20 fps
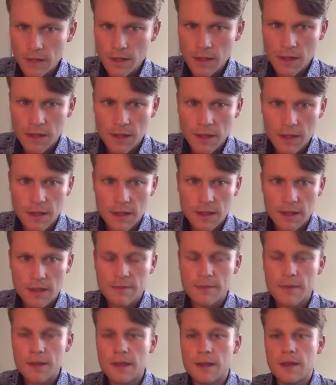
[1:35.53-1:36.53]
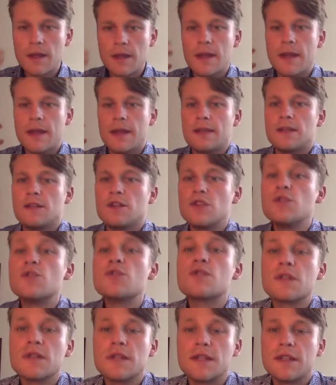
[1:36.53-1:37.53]
and
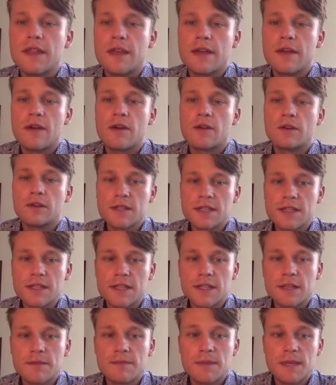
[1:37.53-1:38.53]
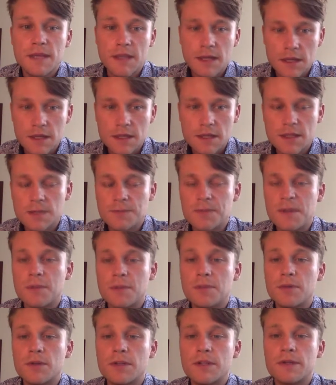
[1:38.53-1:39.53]
usually they are listening because
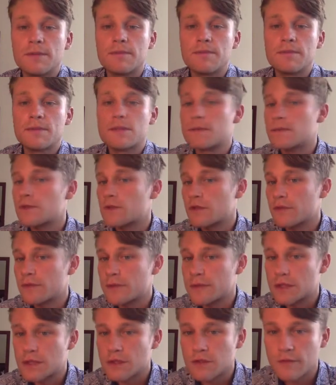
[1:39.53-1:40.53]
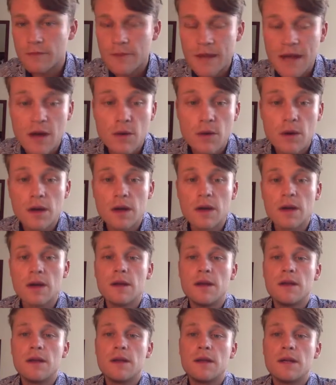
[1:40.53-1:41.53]
people in some sort of position of power
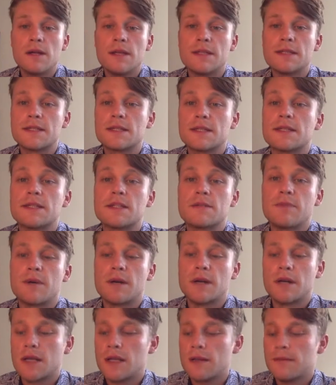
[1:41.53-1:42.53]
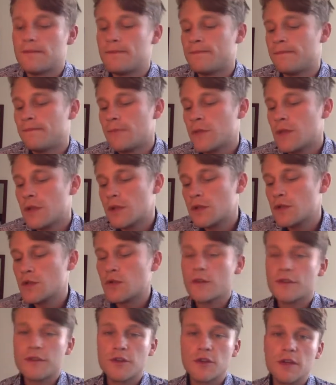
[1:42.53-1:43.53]
insist upon it. So
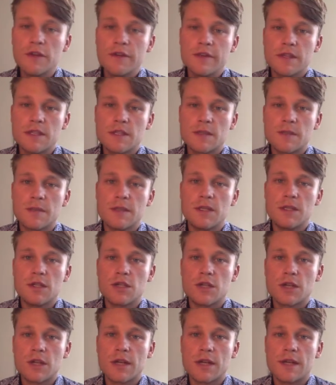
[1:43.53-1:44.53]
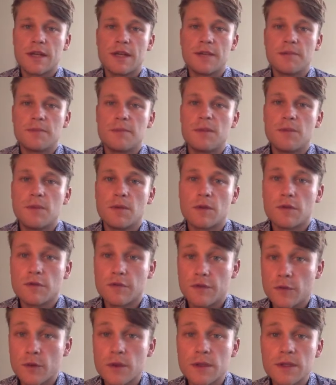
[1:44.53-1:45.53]
if you're giving a speech and people are
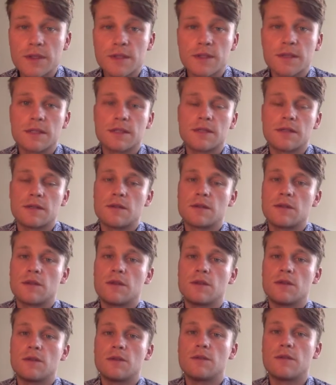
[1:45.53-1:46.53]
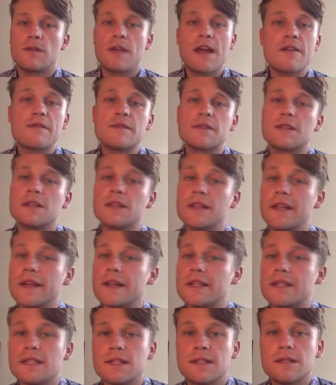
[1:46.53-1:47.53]
forced to listen to you, they haven't
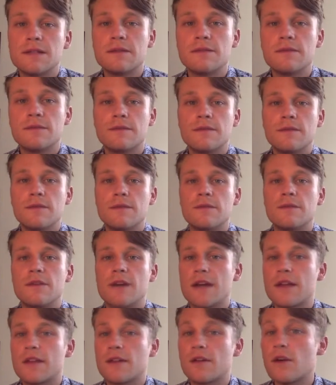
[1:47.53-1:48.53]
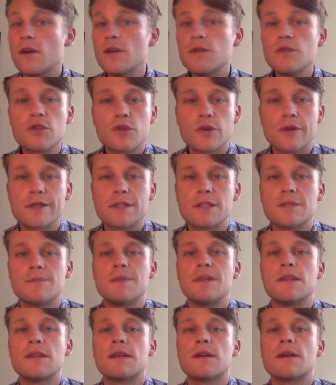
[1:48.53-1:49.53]
elected via their own choice to
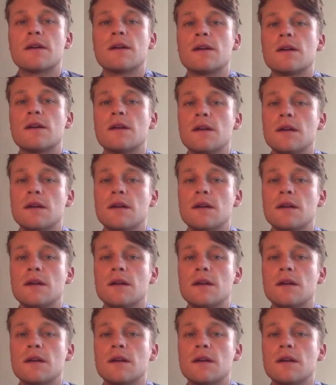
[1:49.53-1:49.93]
be there,